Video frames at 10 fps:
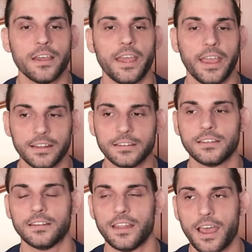
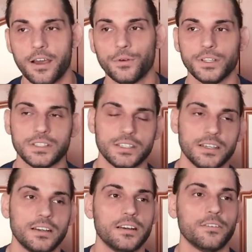And now it's
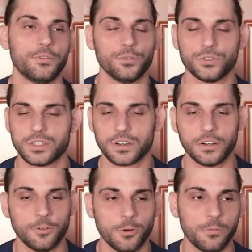a full
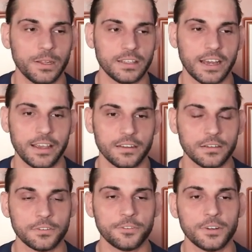circle moment, kind
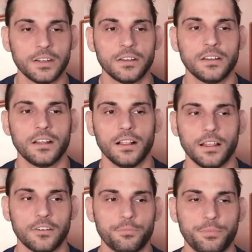of. A
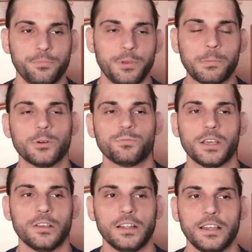lot of people
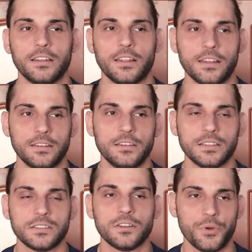speculate that
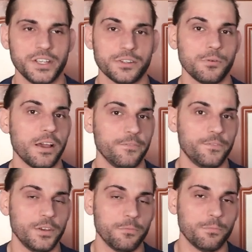this is the reason why
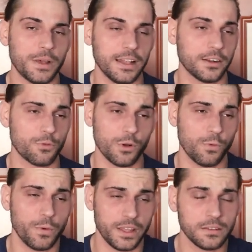Finn Balor
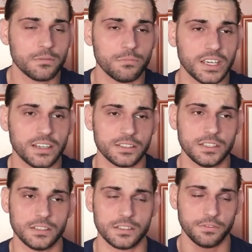will win, because
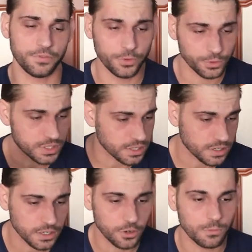it's a full
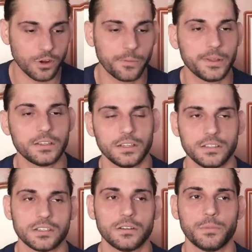circle moment and
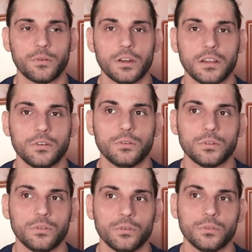it's gonna be really cool
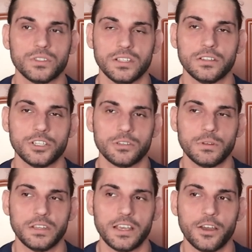to see the
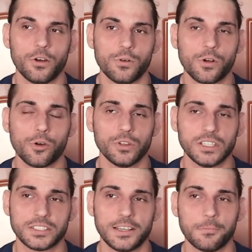Judgment Day all
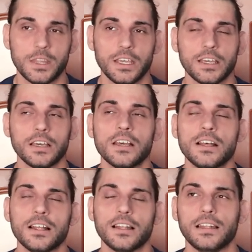holding something.
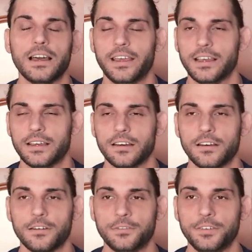Like
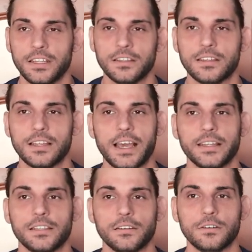Finn the
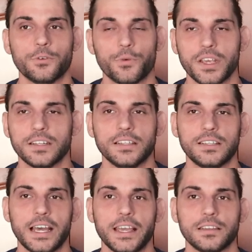title, Rhea the
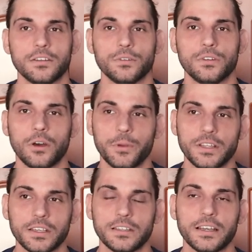title,
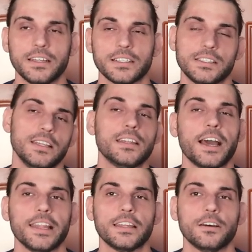Dominic the NXT
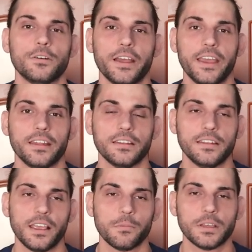title, and
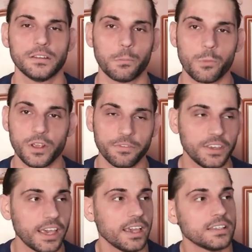Damian the
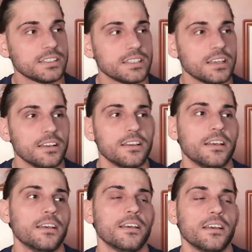briefcase.
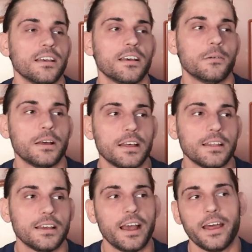
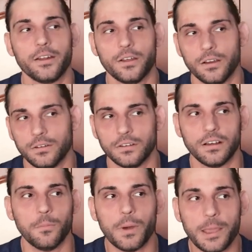But I don't know.
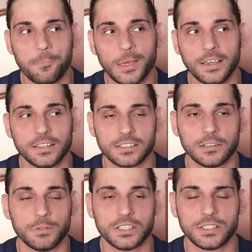My pick is
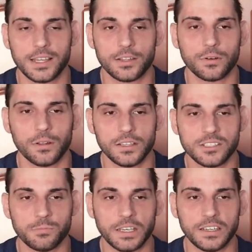gonna be Seth
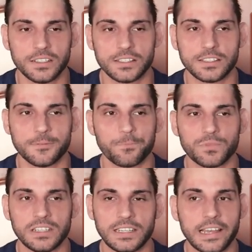Rollins, because
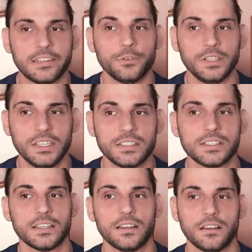the title
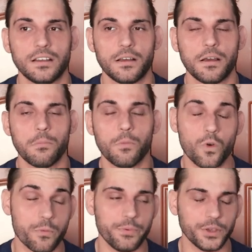needs
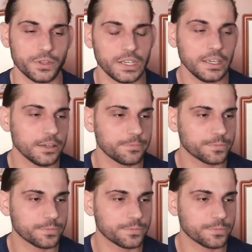more building.